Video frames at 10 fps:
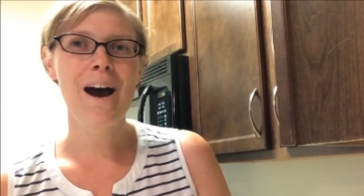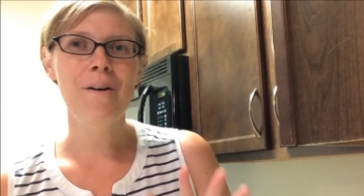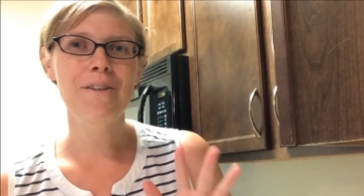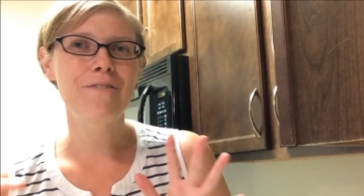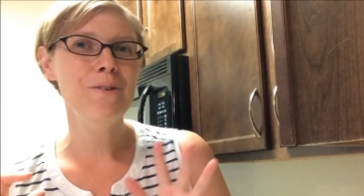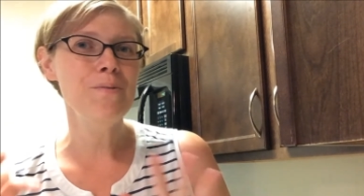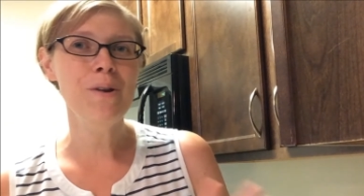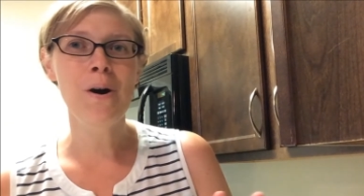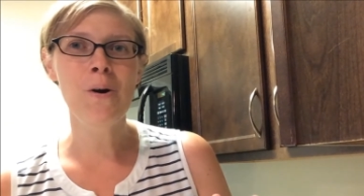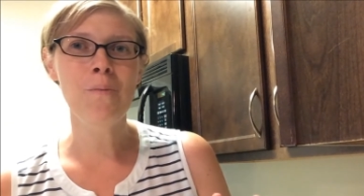Now, if you
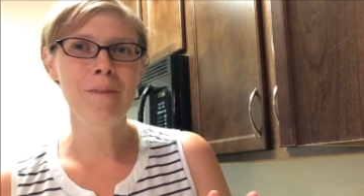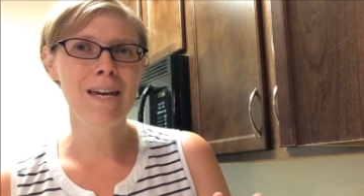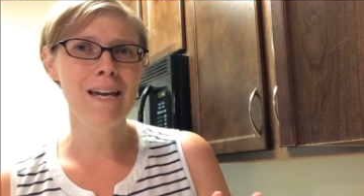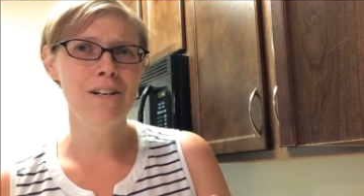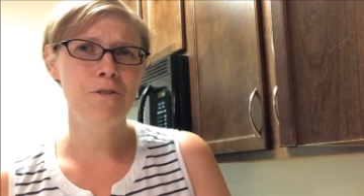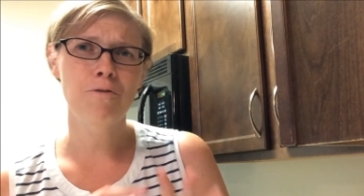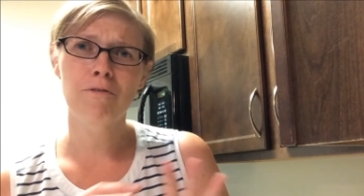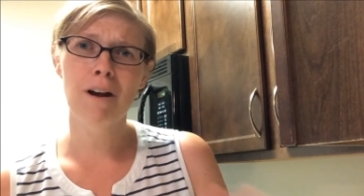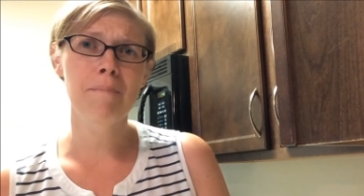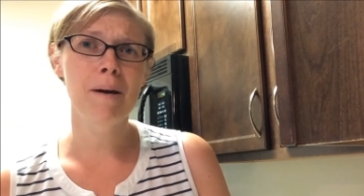know me and you
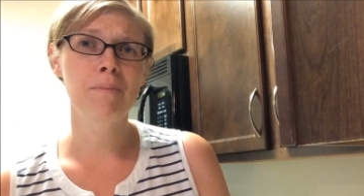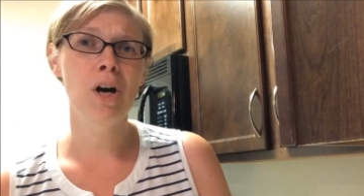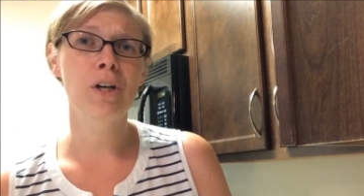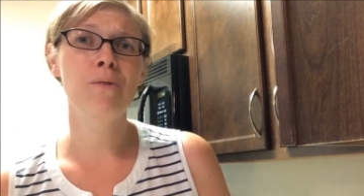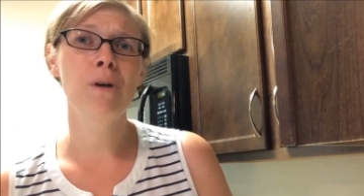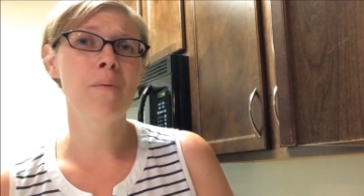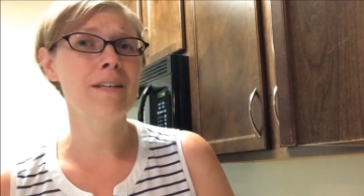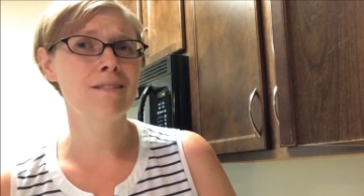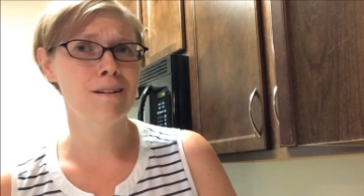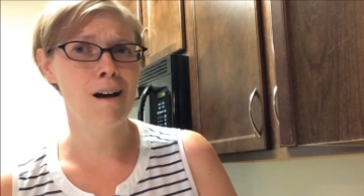read my blog, you know
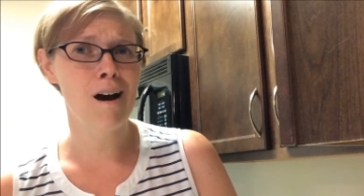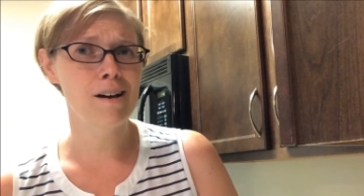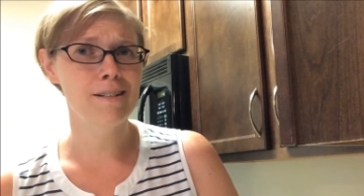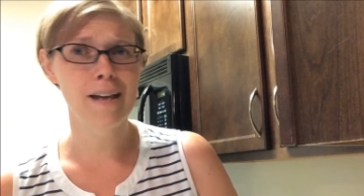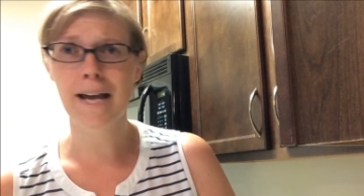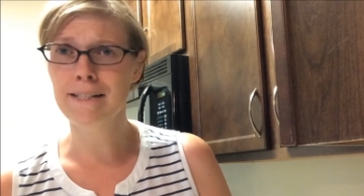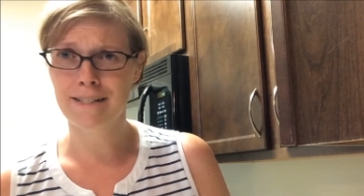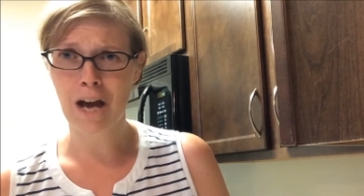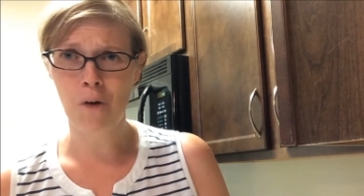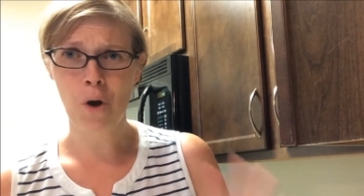that Sanaa is
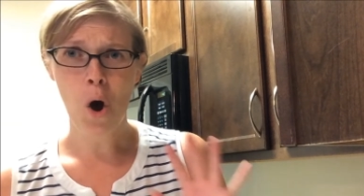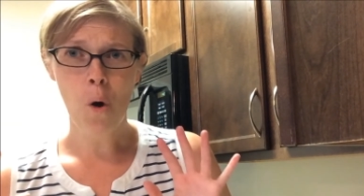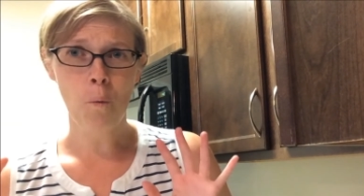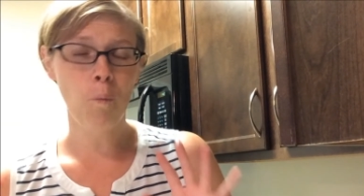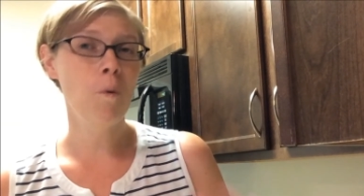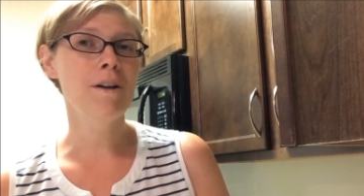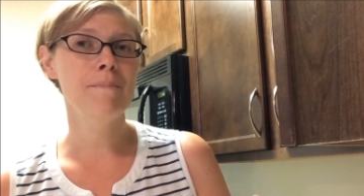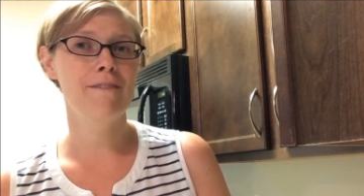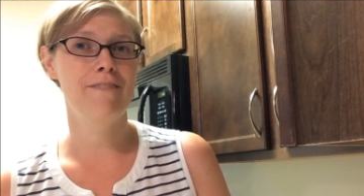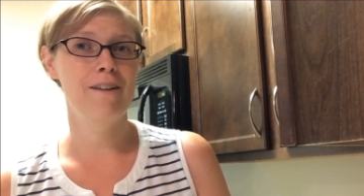hands down one
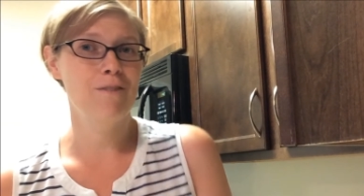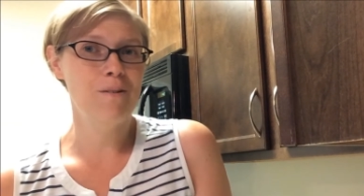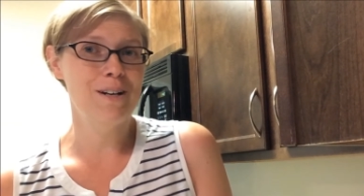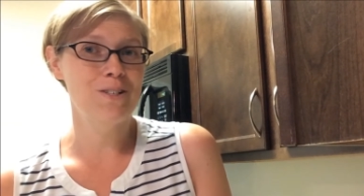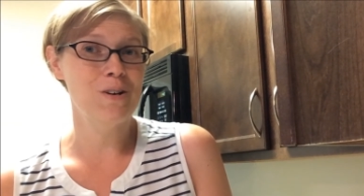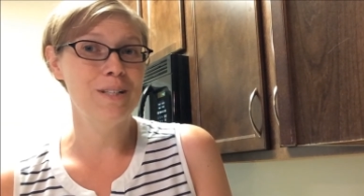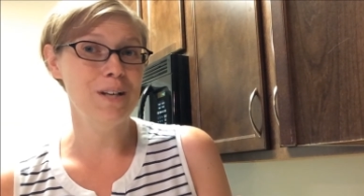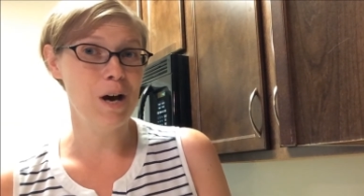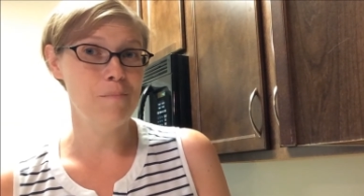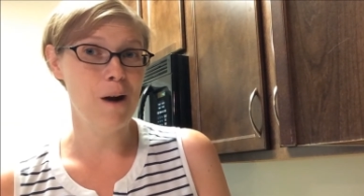of my favorite
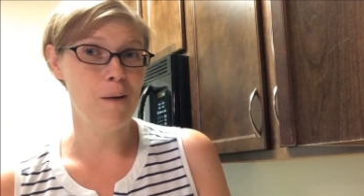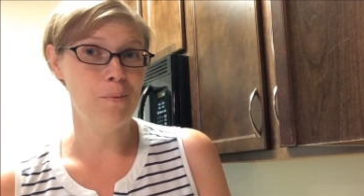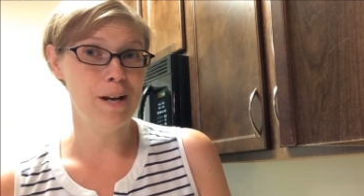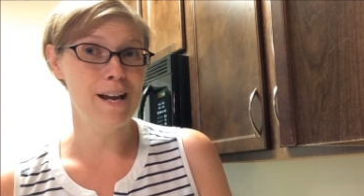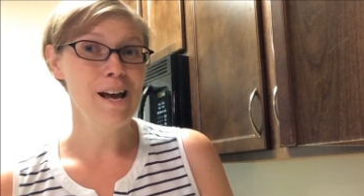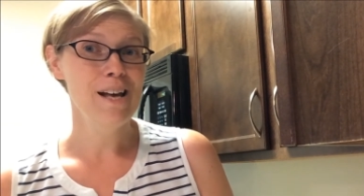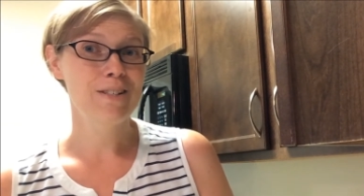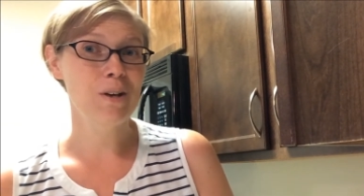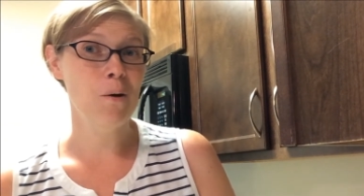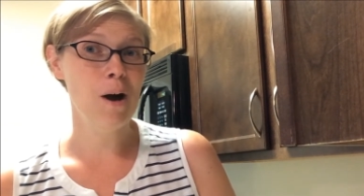restaurants on property.
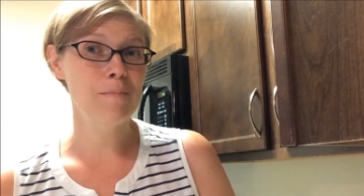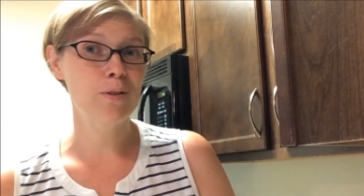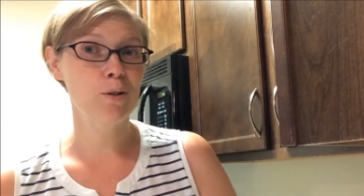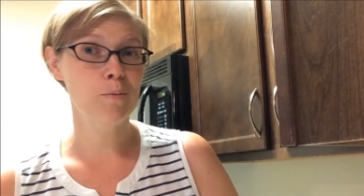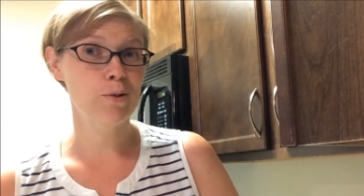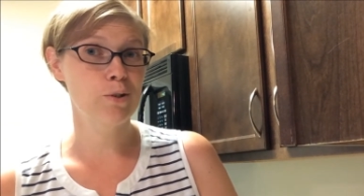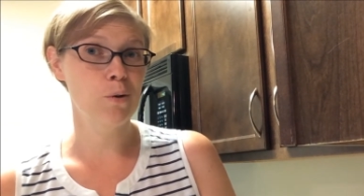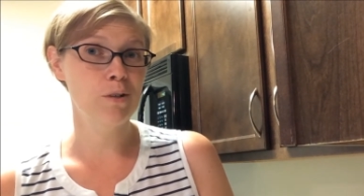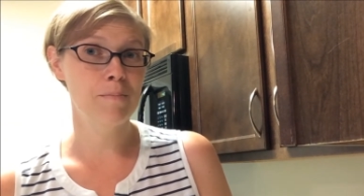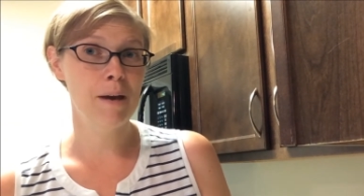So I'm super
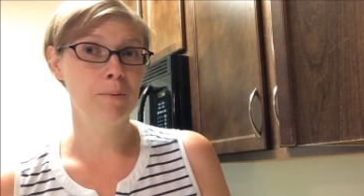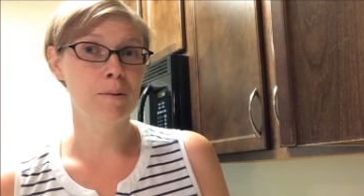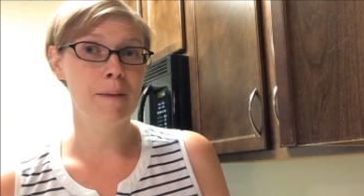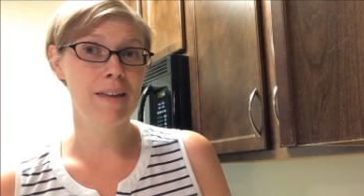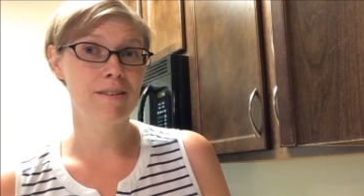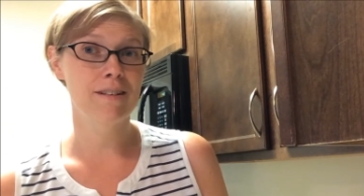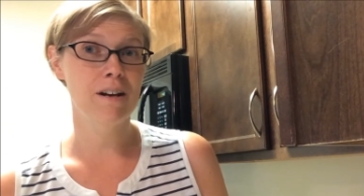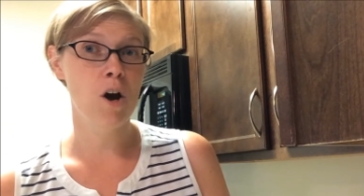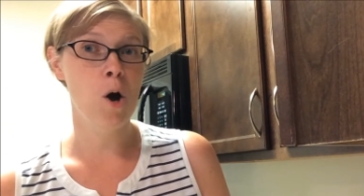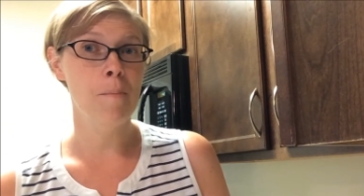stoked to be able to make this
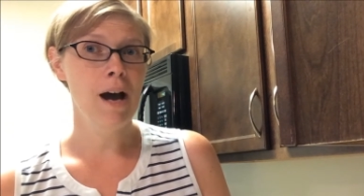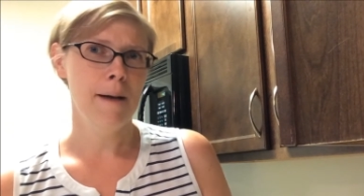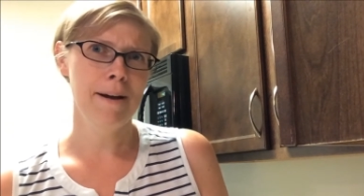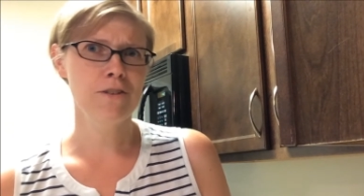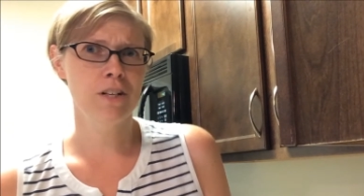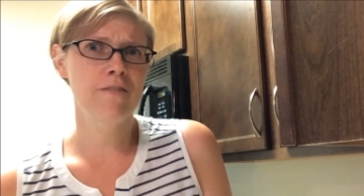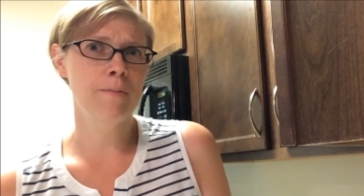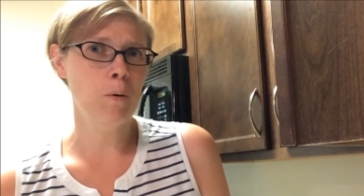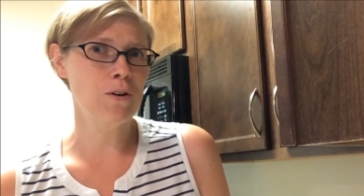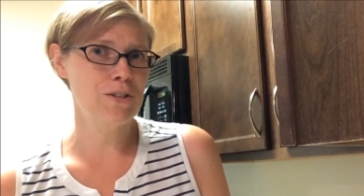at home. I'm actually
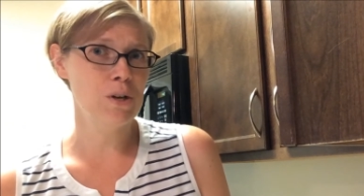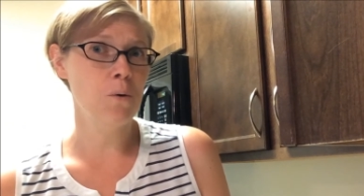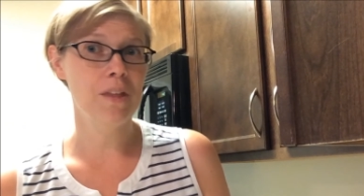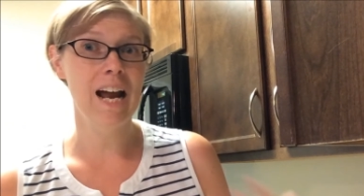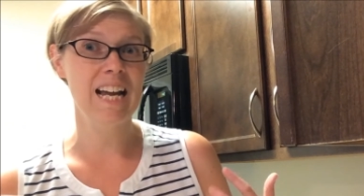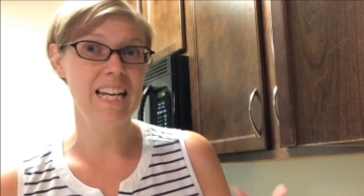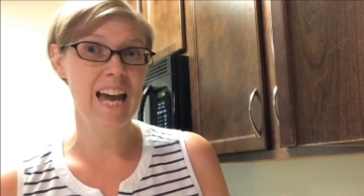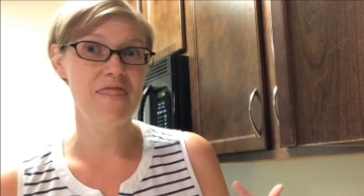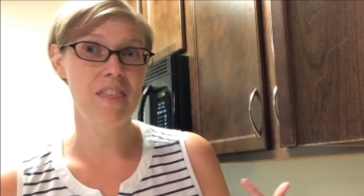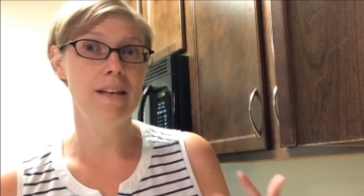even more stoked that I can
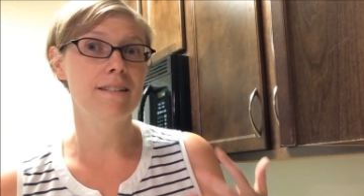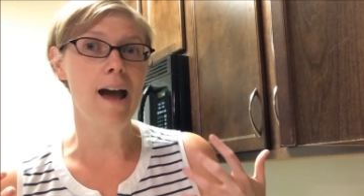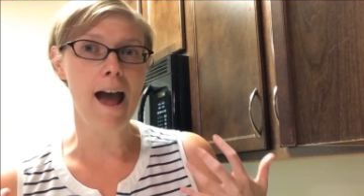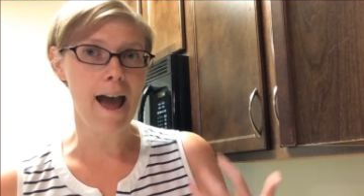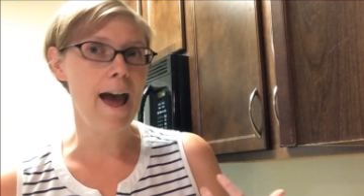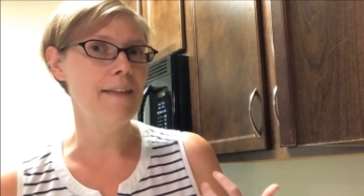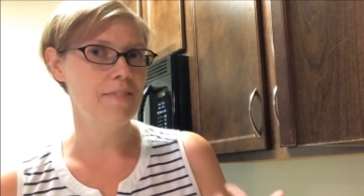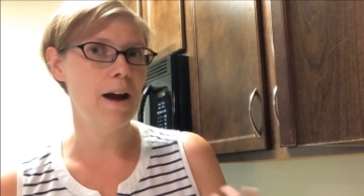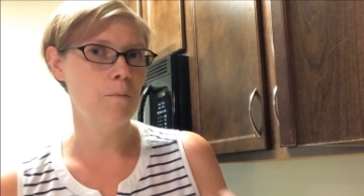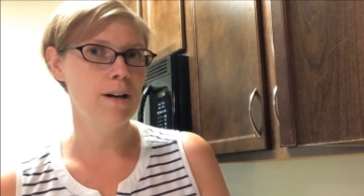get this
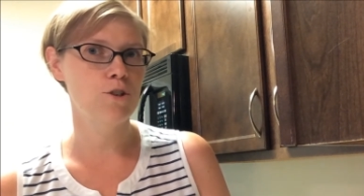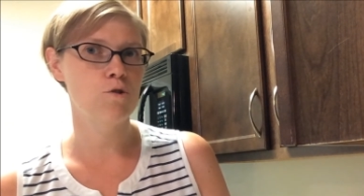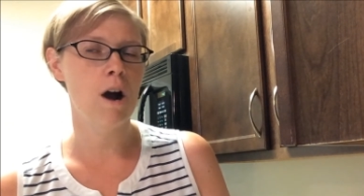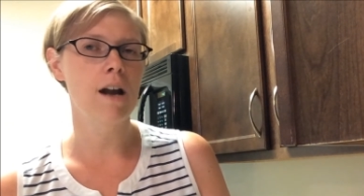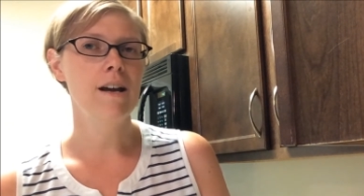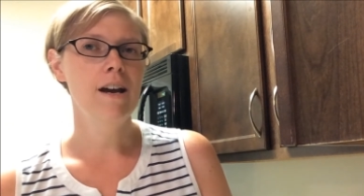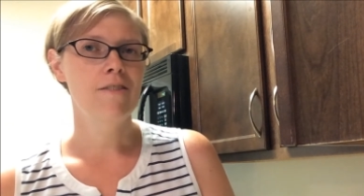at that restaurant.